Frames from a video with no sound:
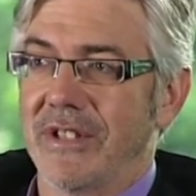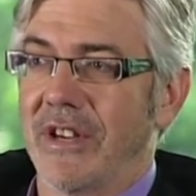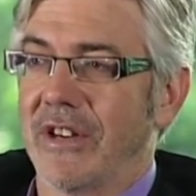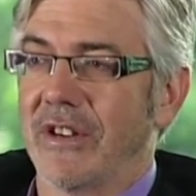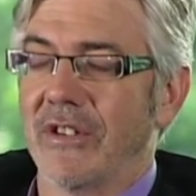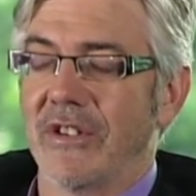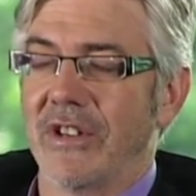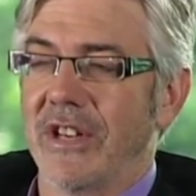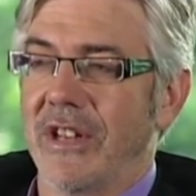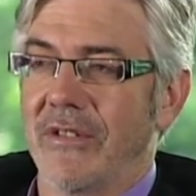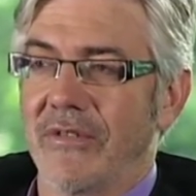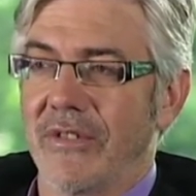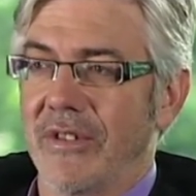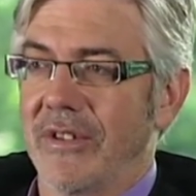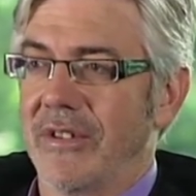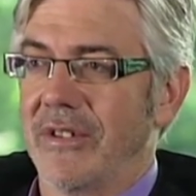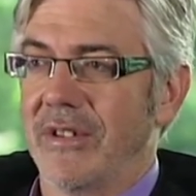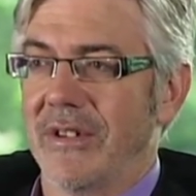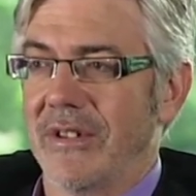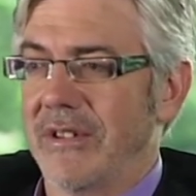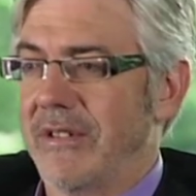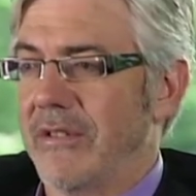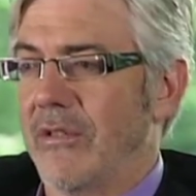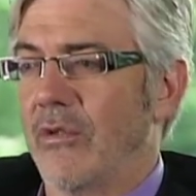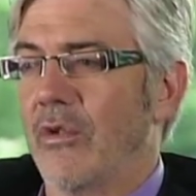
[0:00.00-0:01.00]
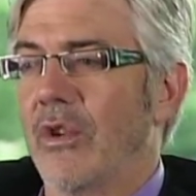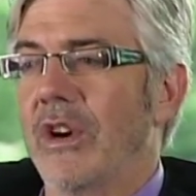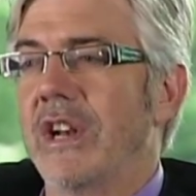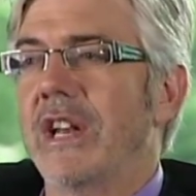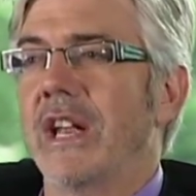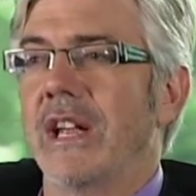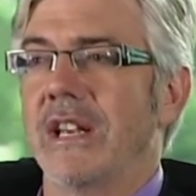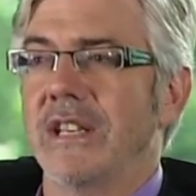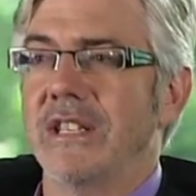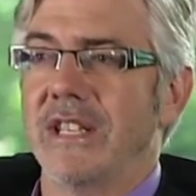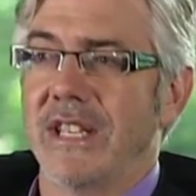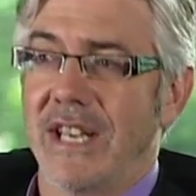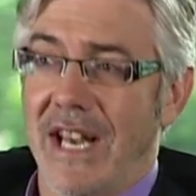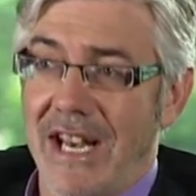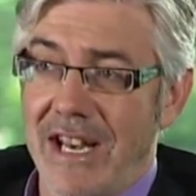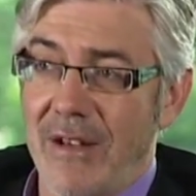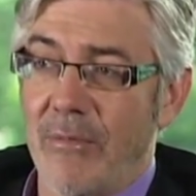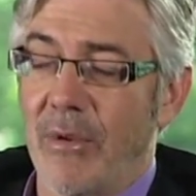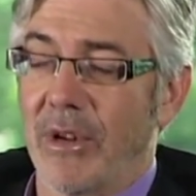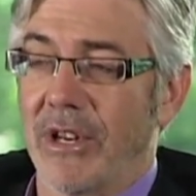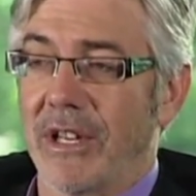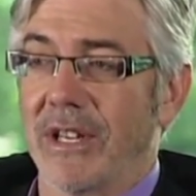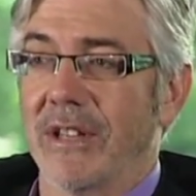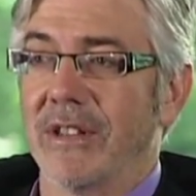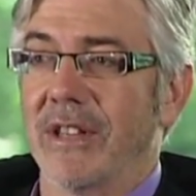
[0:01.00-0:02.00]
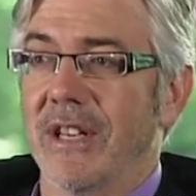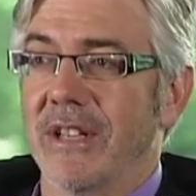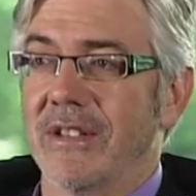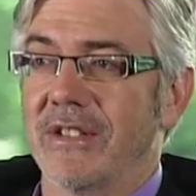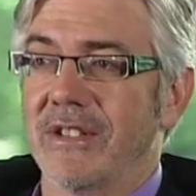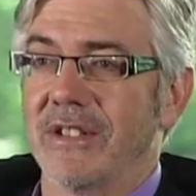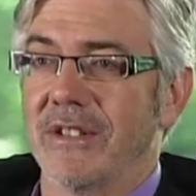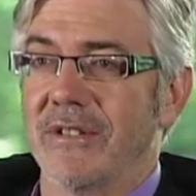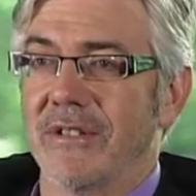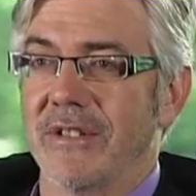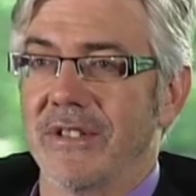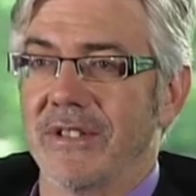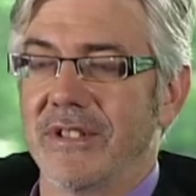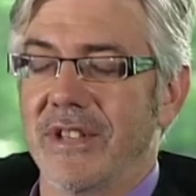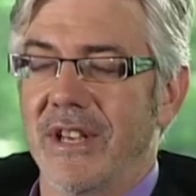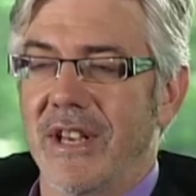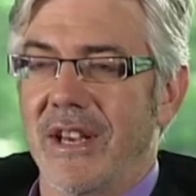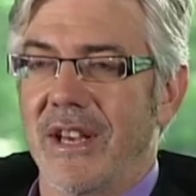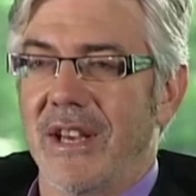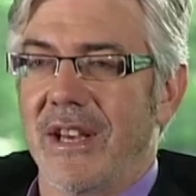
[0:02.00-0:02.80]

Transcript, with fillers: I could never, or indeed anybody in that series.